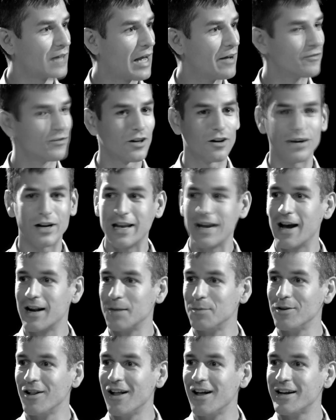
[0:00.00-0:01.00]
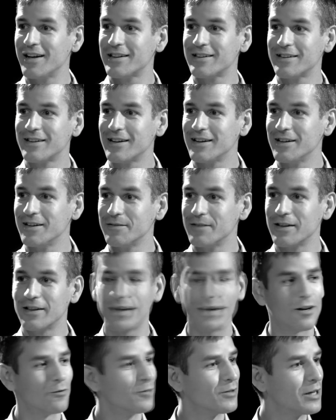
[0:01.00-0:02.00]
kind of turny kind of plot that
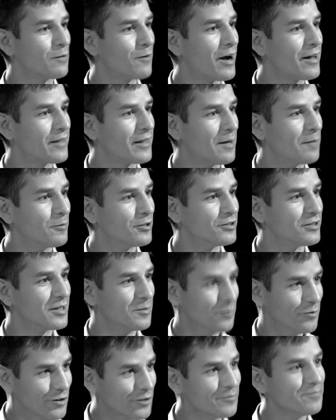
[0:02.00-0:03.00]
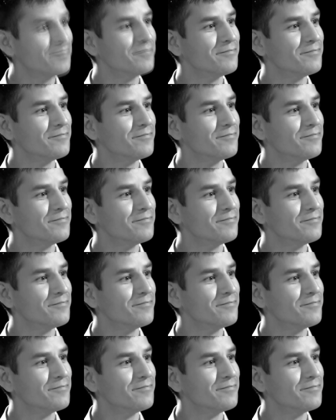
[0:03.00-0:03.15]
they don't really write that much anymore.